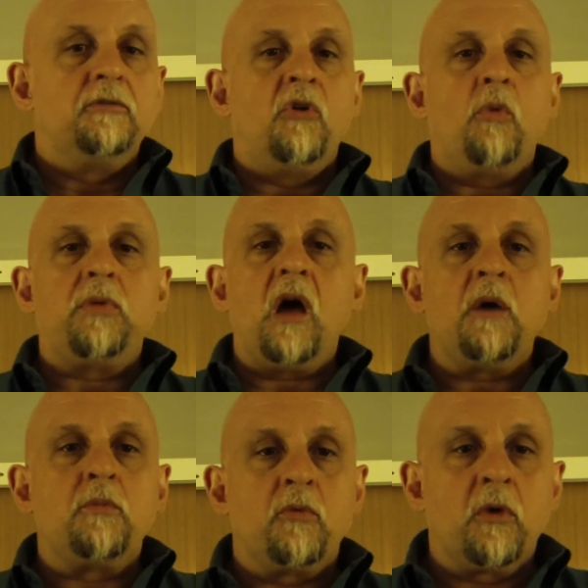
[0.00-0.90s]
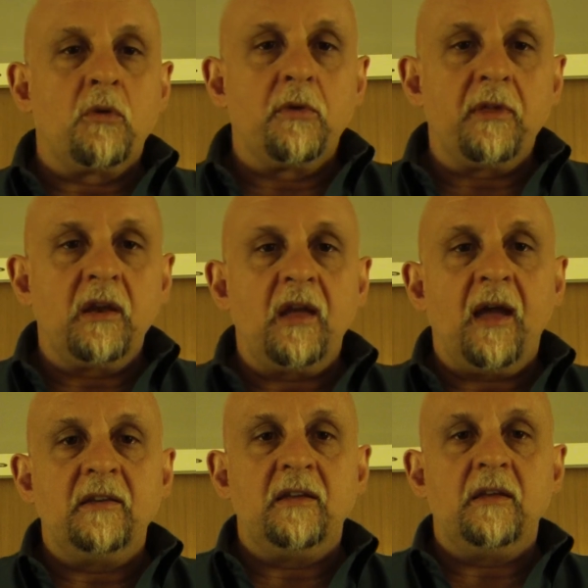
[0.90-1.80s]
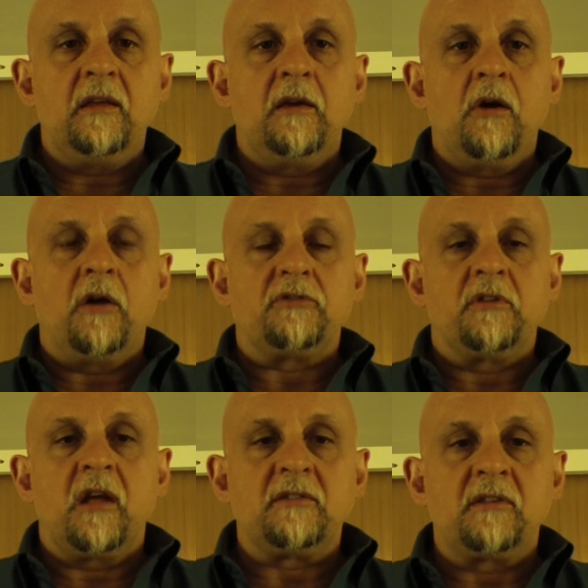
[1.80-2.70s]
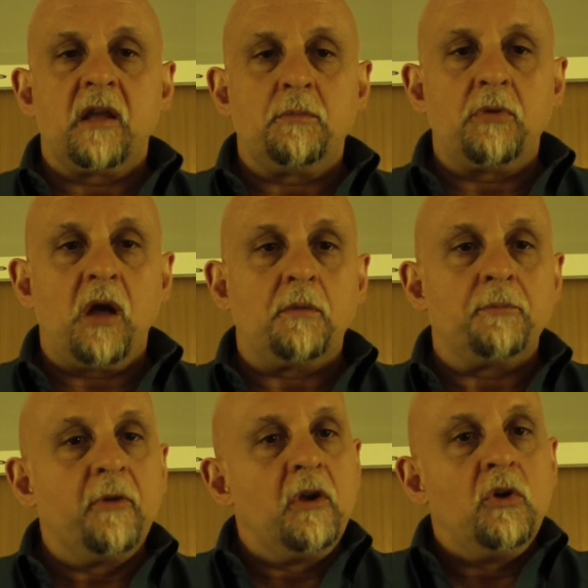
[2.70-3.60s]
No problem. We work with any I D E at all, so that's not a problem.